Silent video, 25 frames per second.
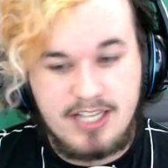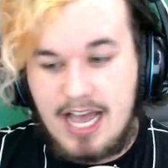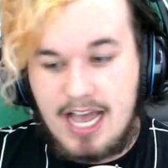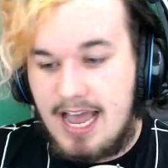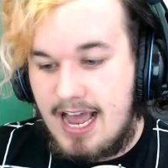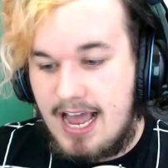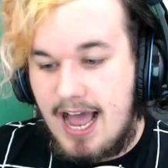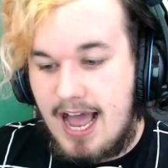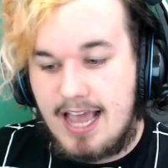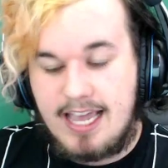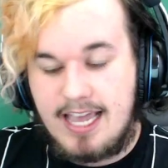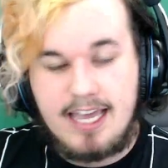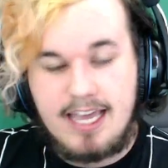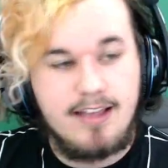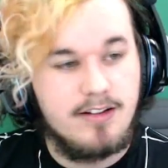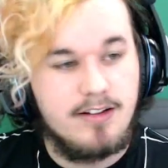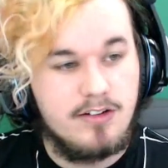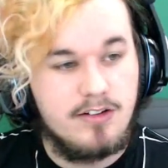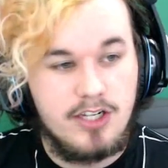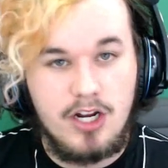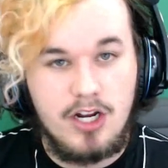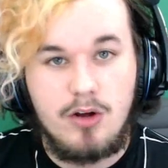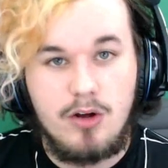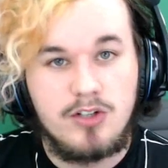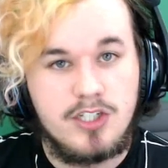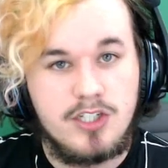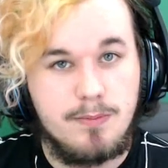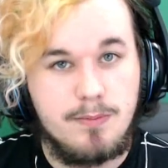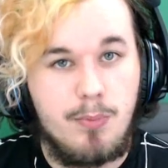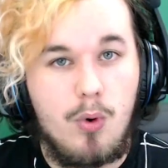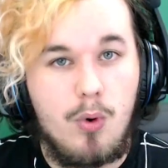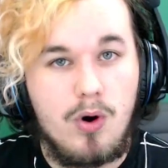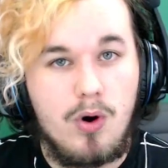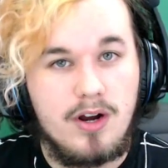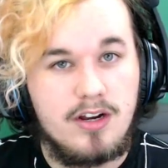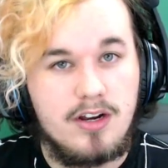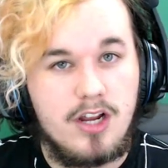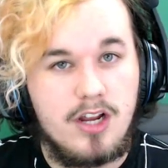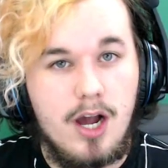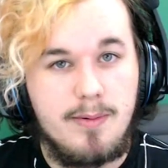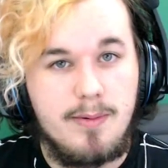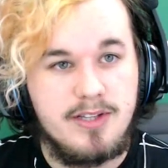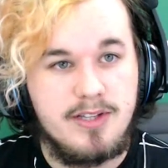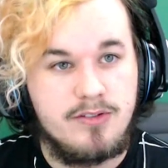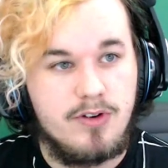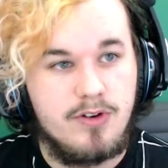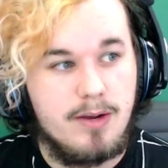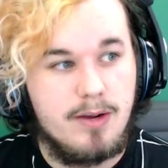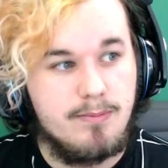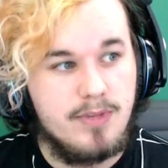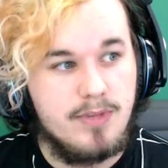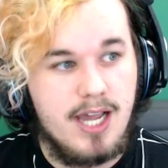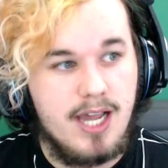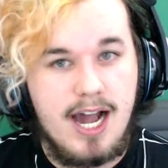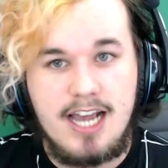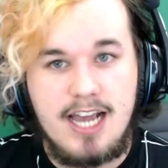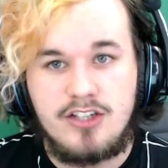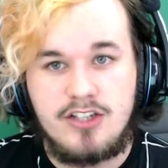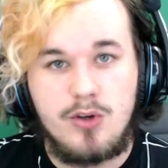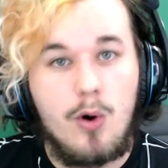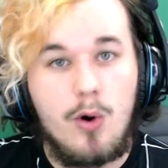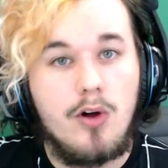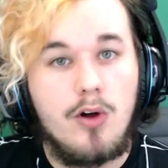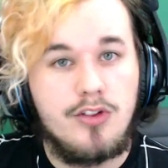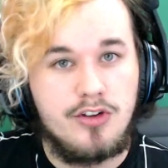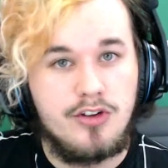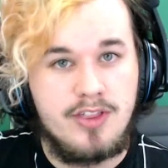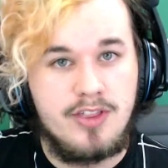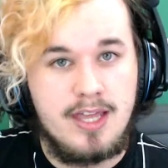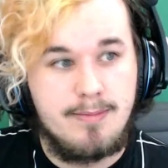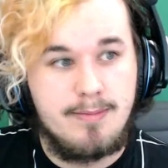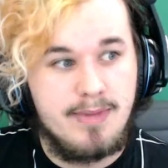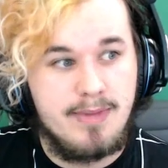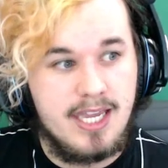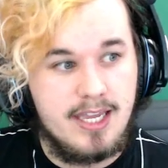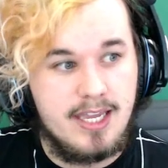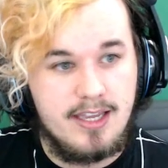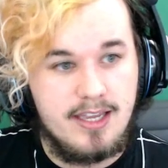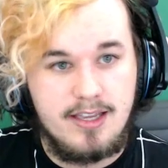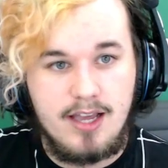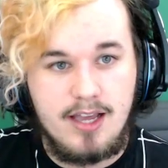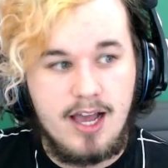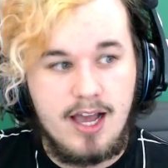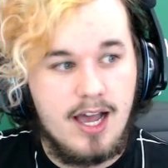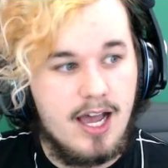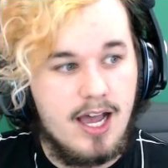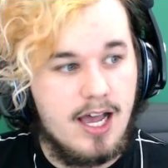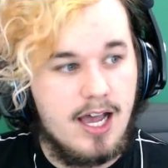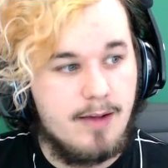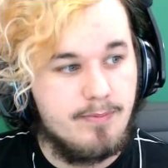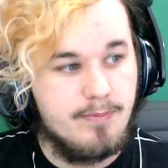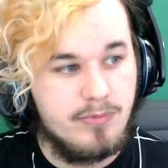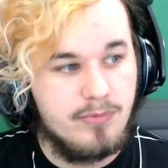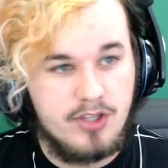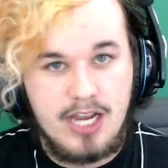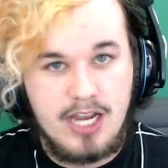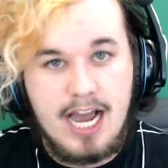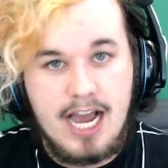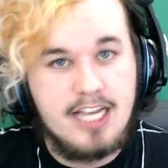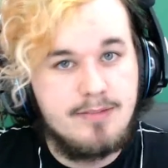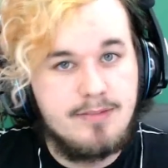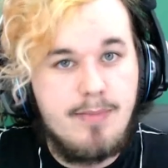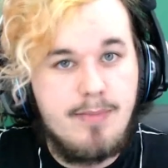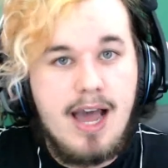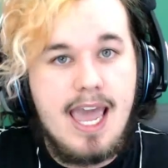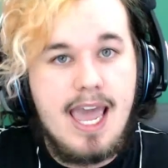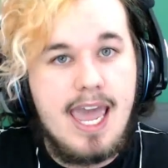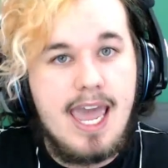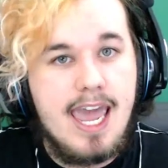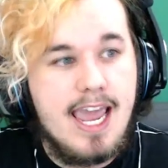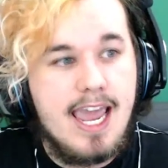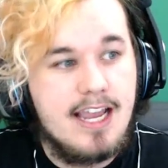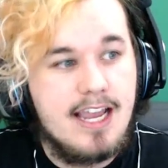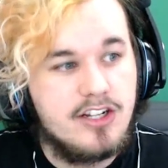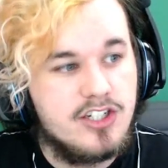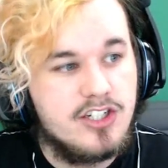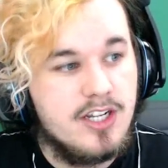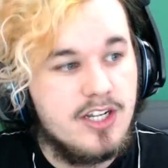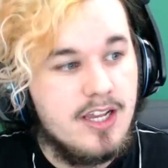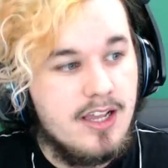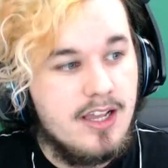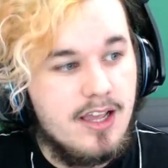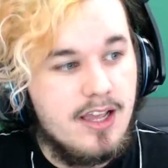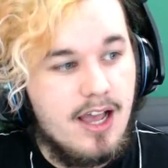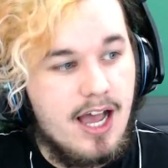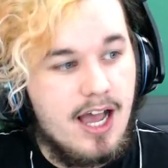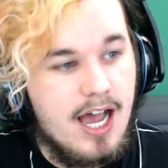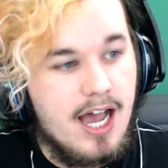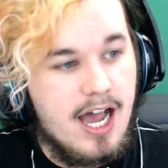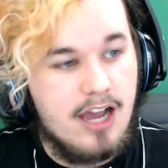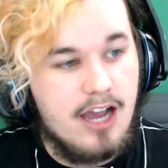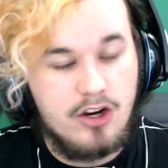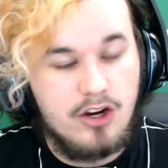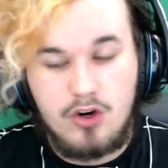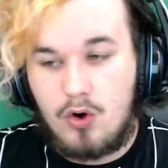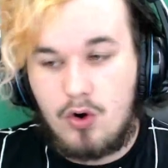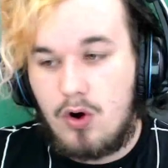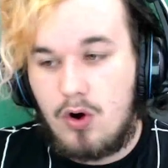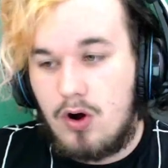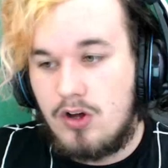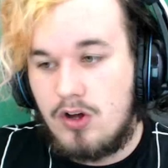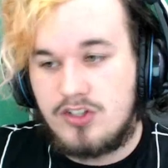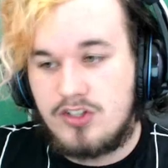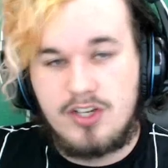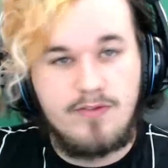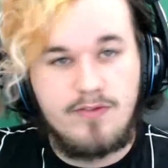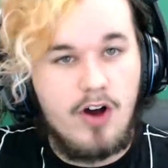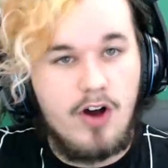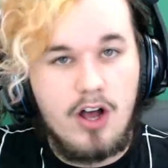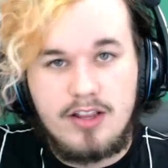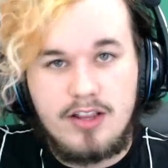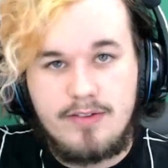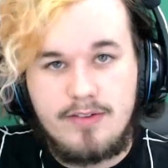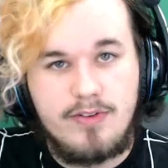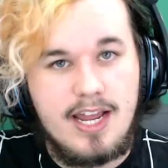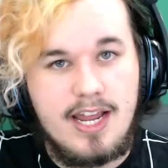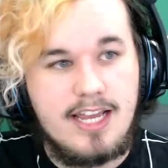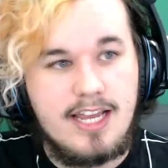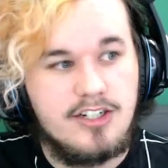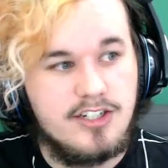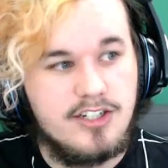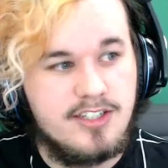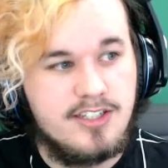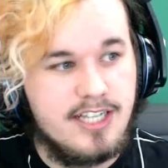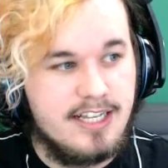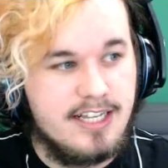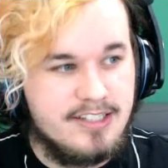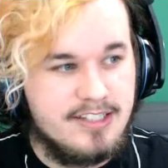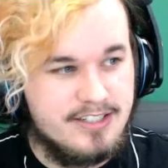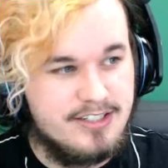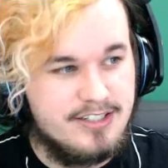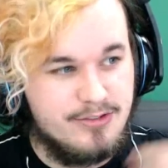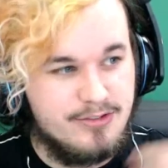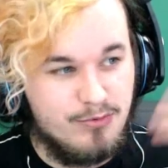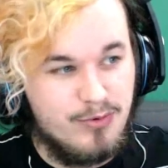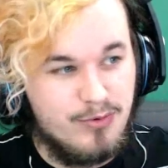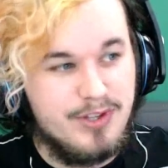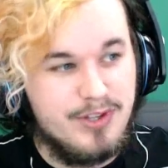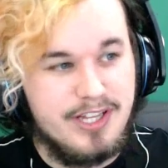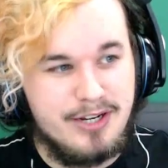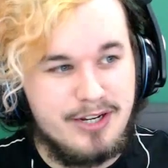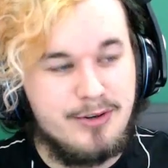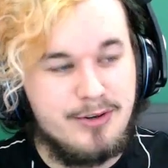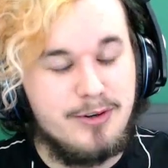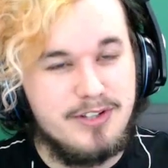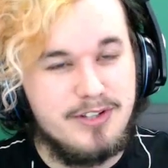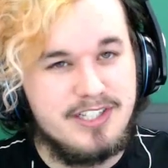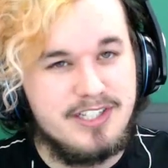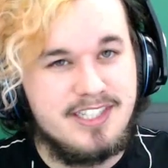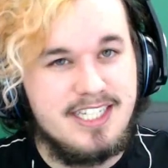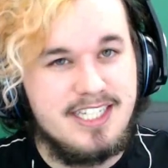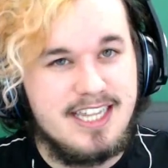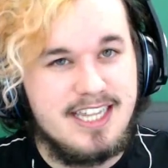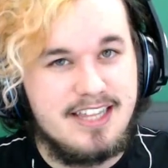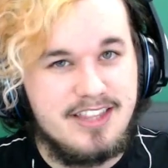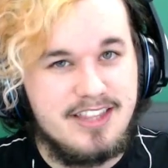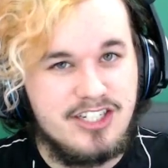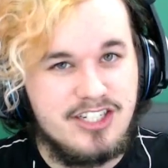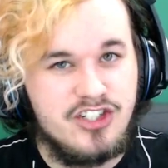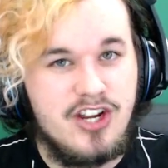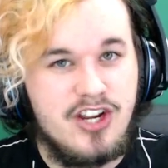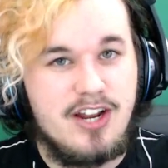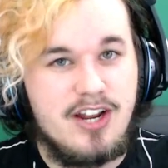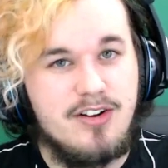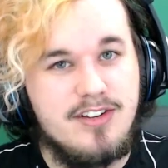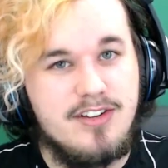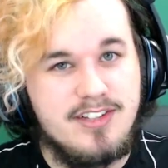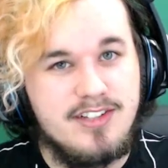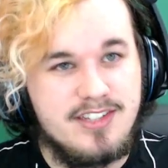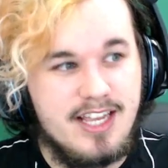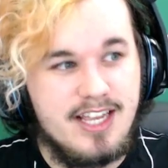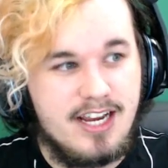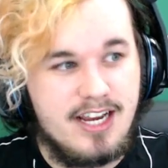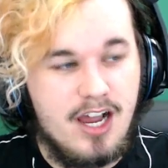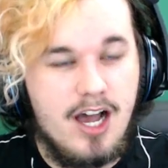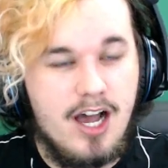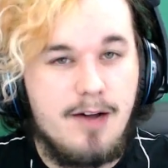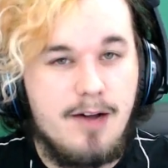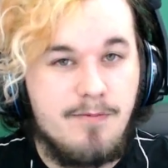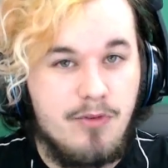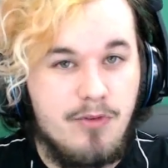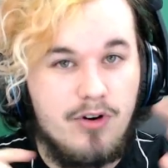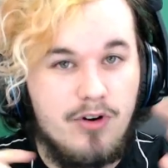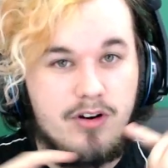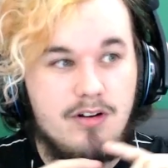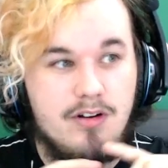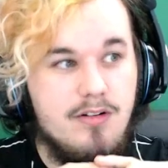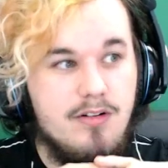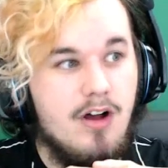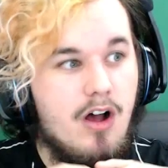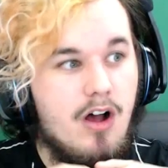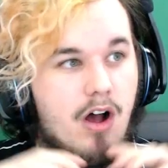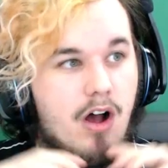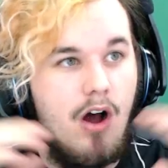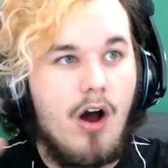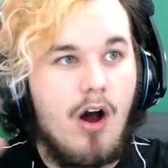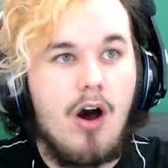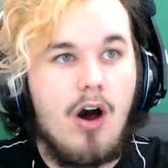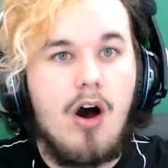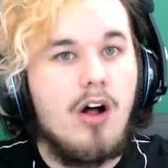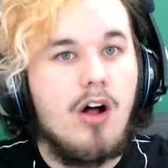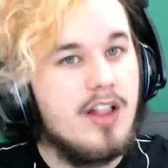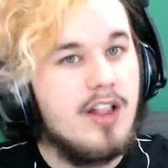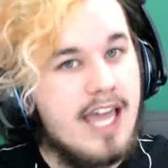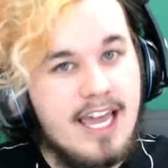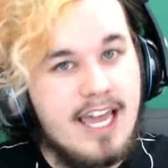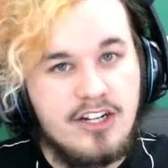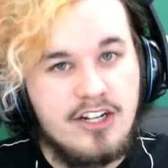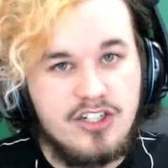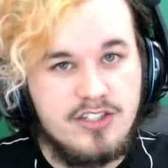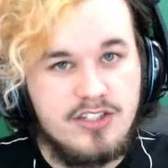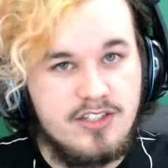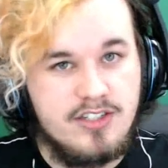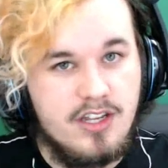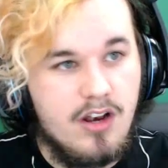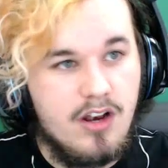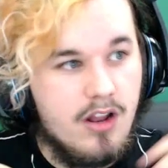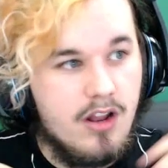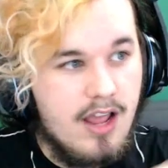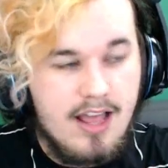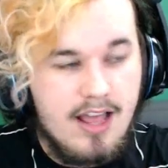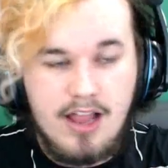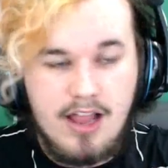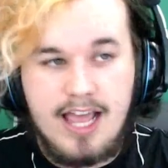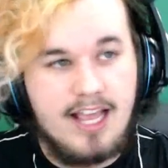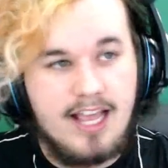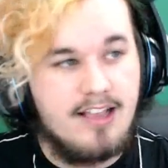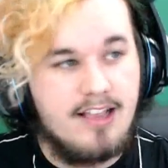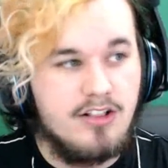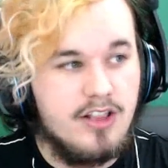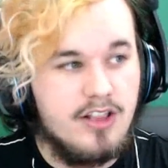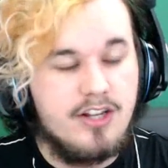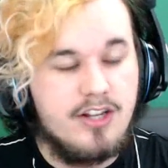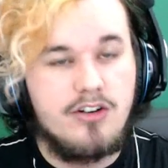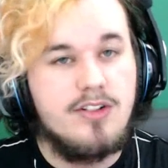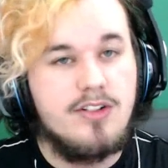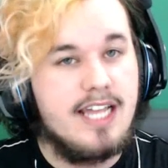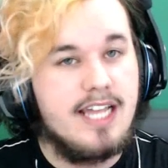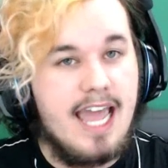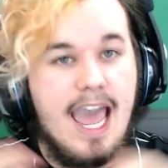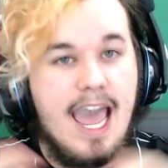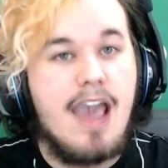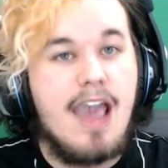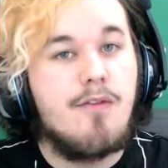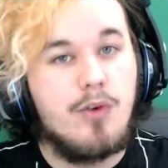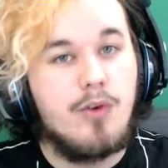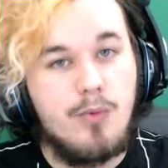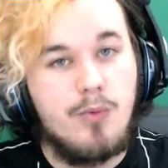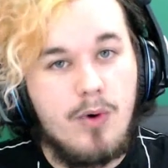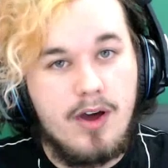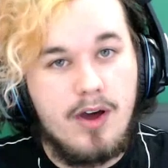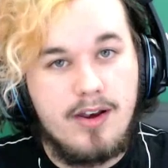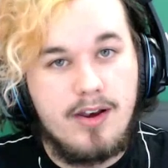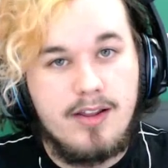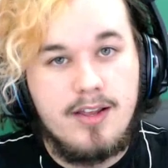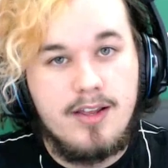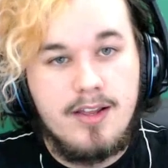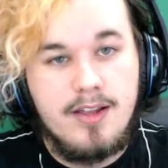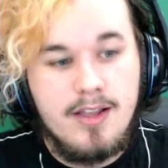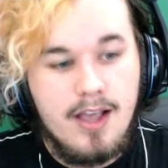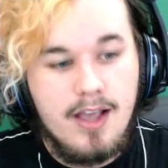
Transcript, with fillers: I, I get, you know, support and comments from guys older than me, um, guys my age, uh, girls of all different ages. It's really cool to see that this channel is like a hub for all ages and like literally everyone.